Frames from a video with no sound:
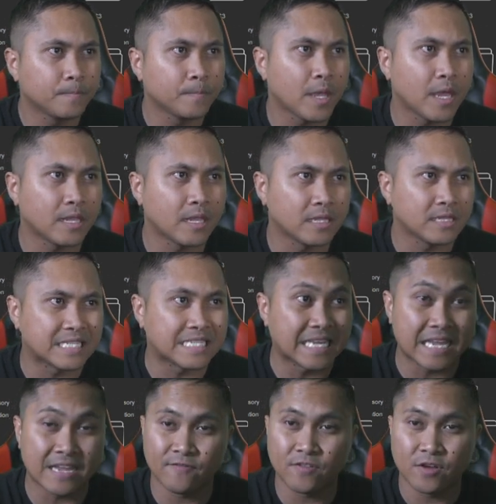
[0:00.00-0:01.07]
And then
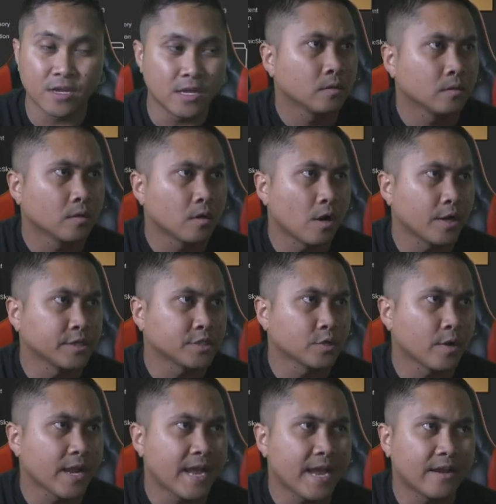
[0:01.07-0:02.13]
save. All right,
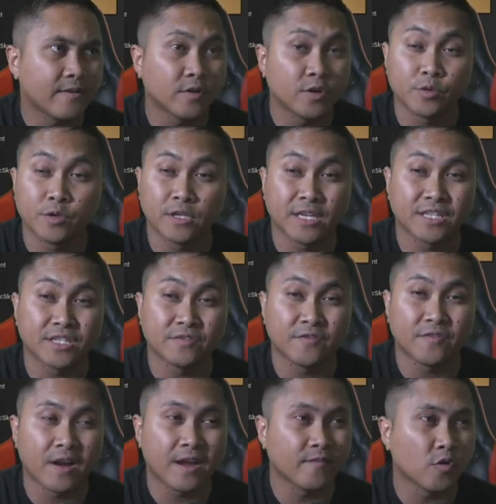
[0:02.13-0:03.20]
so I have Unreal Engine
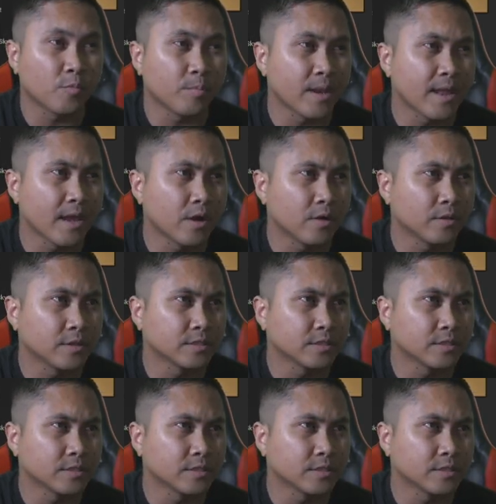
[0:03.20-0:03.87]
5 open now.